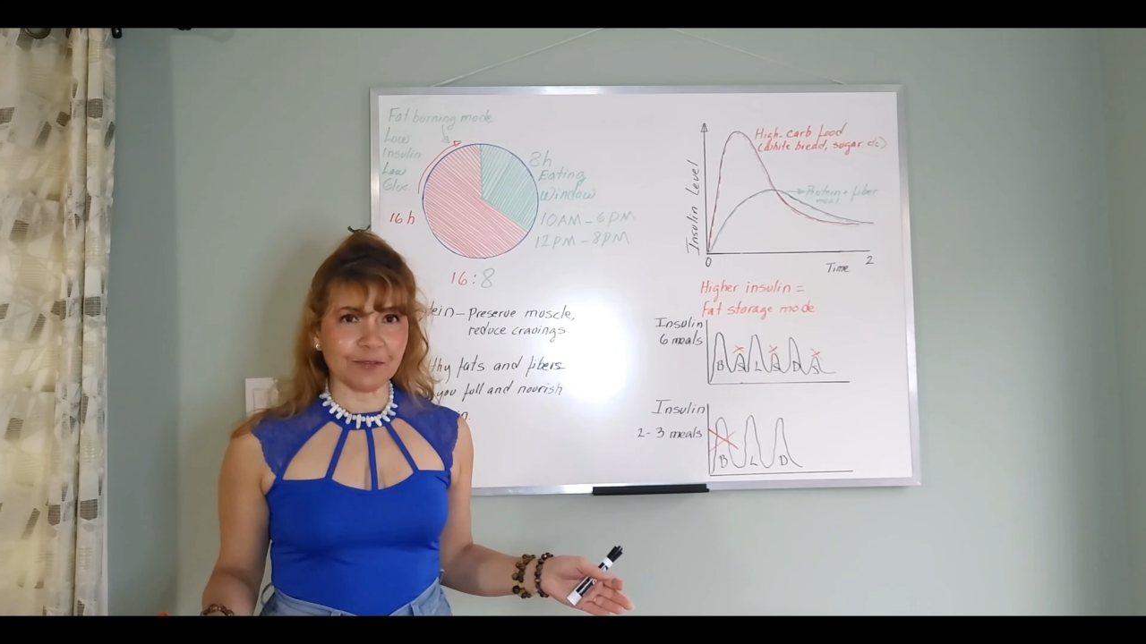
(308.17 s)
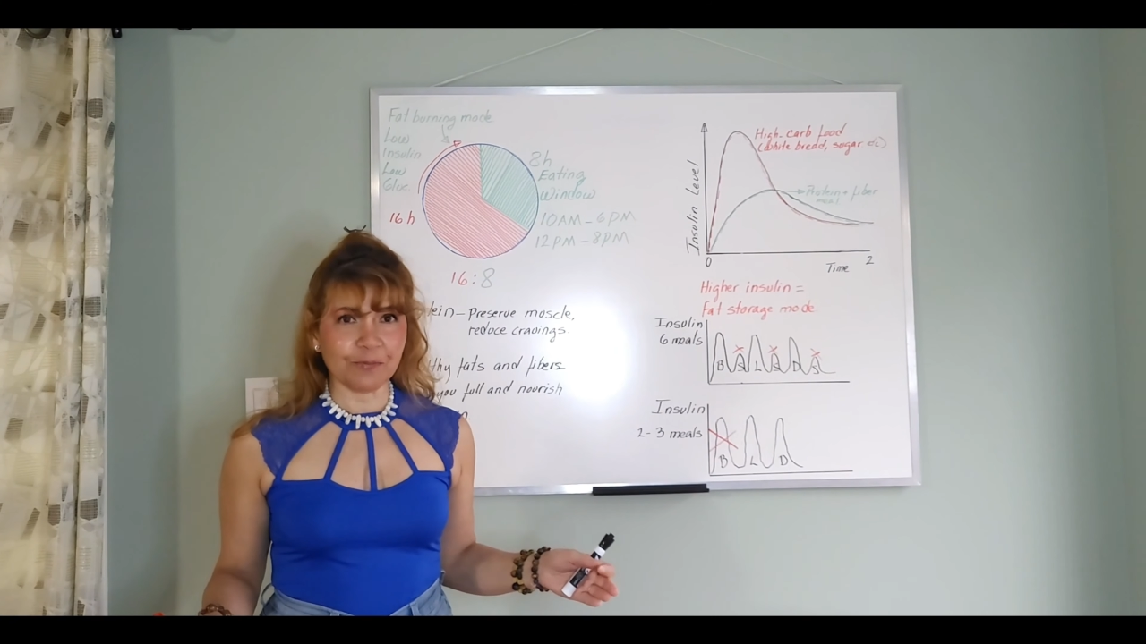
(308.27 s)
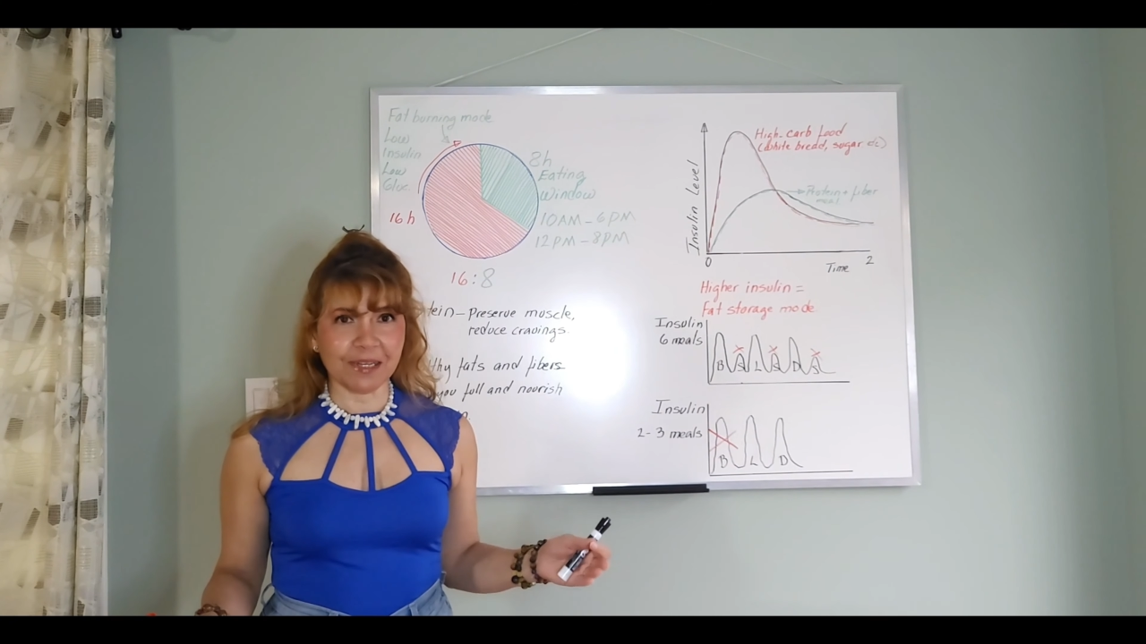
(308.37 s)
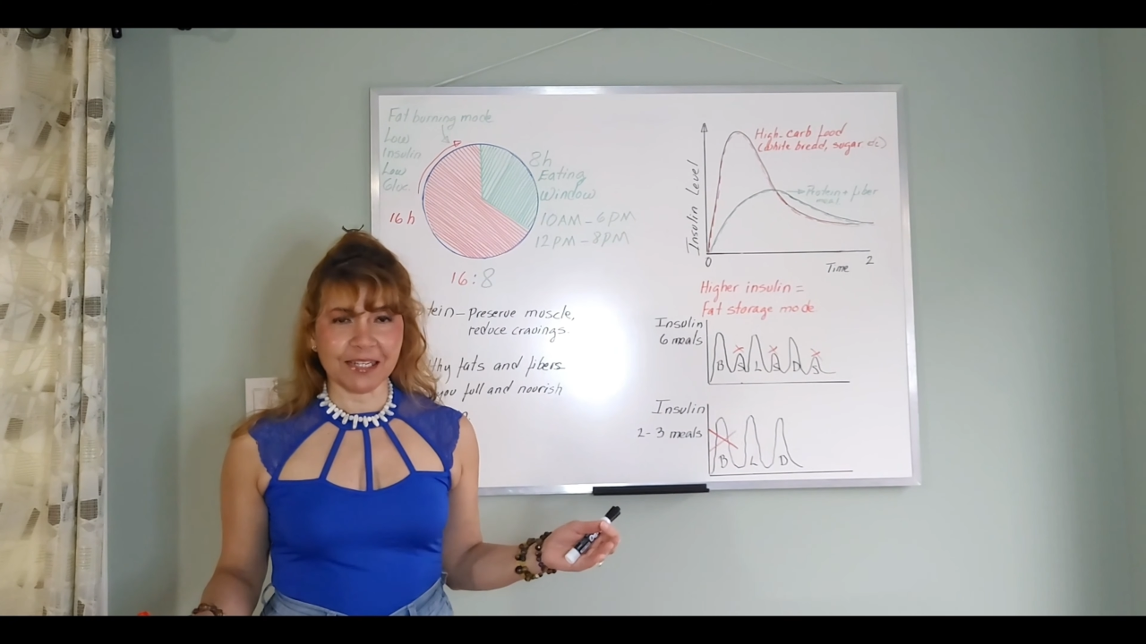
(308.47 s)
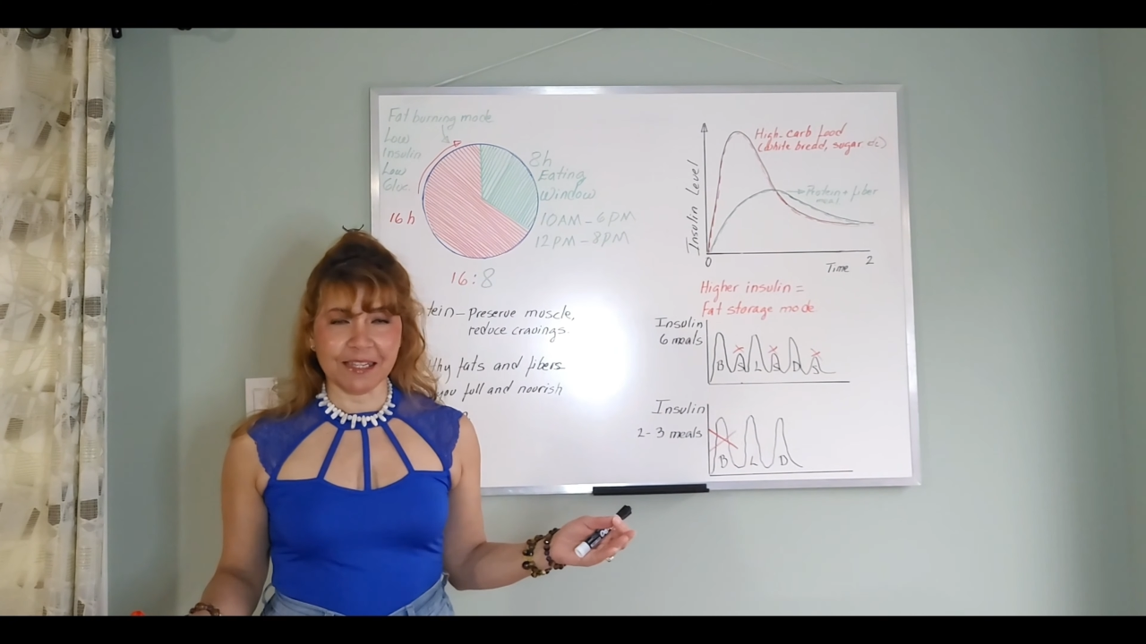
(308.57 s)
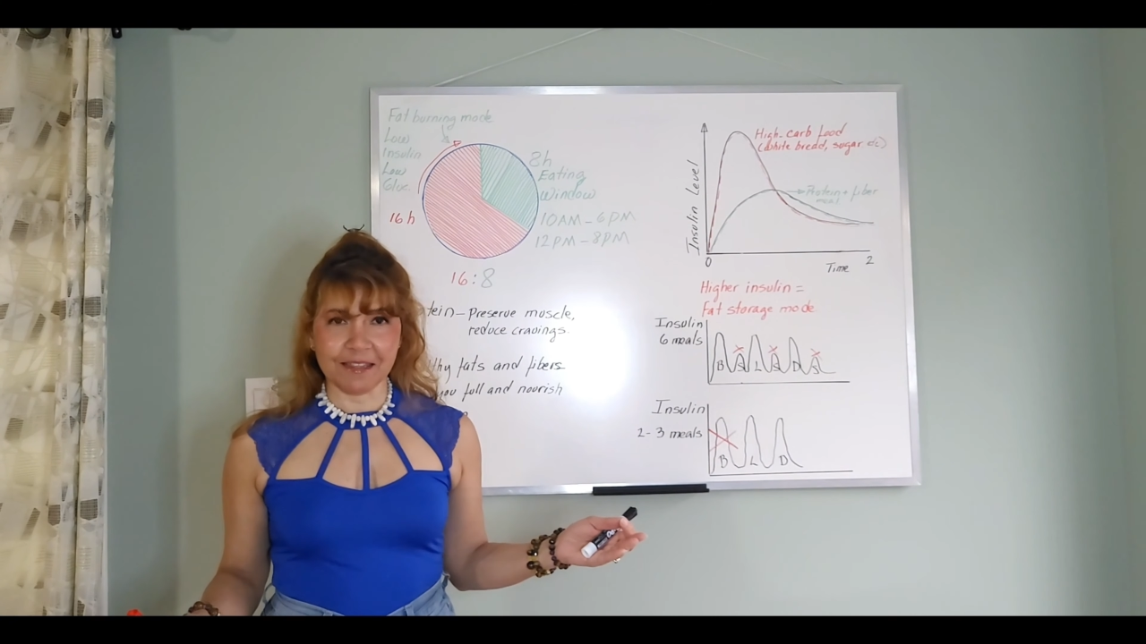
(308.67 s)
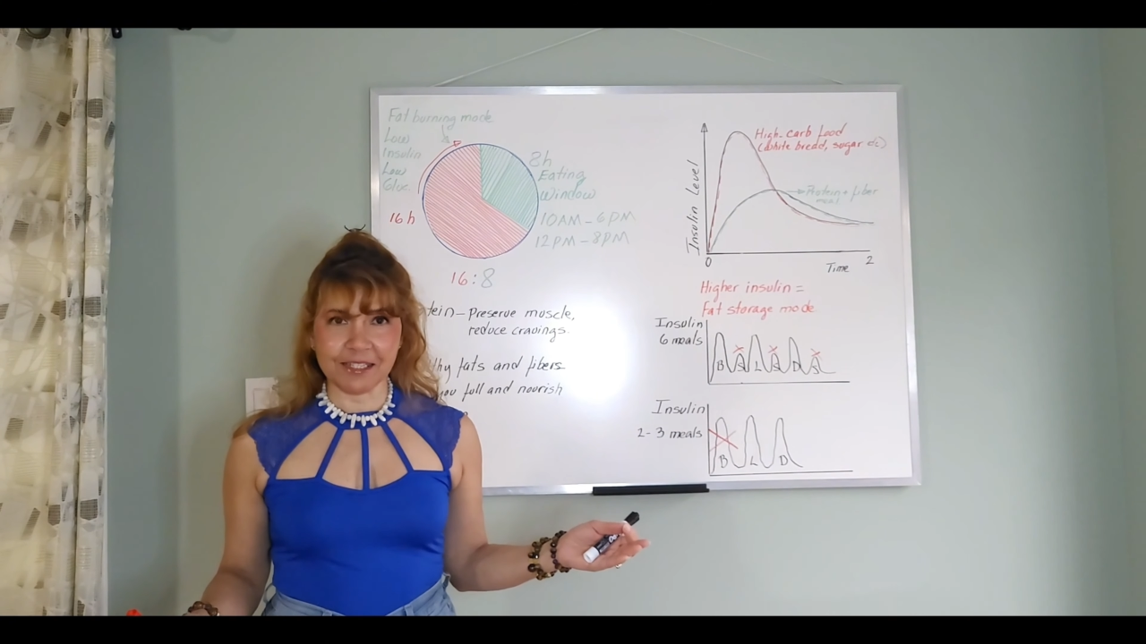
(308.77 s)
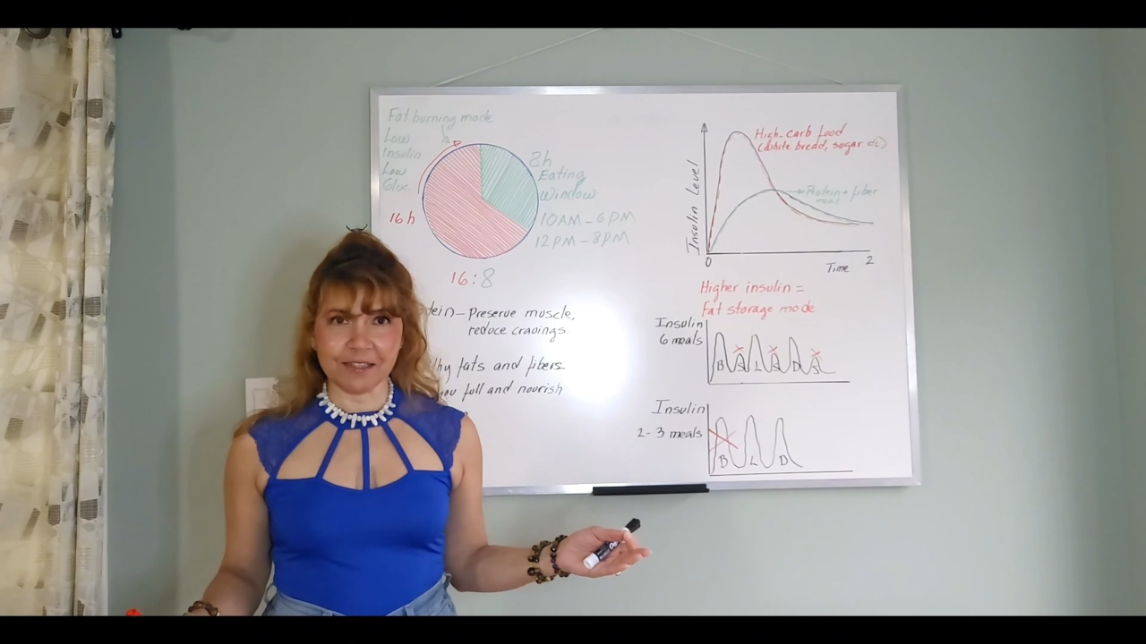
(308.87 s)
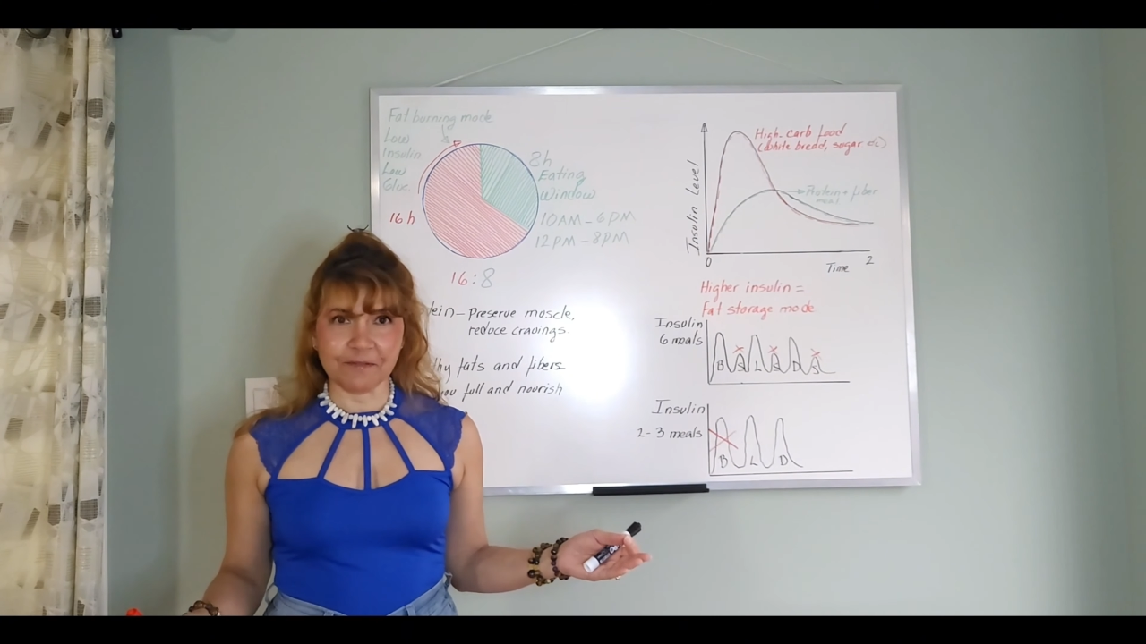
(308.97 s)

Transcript: who might need this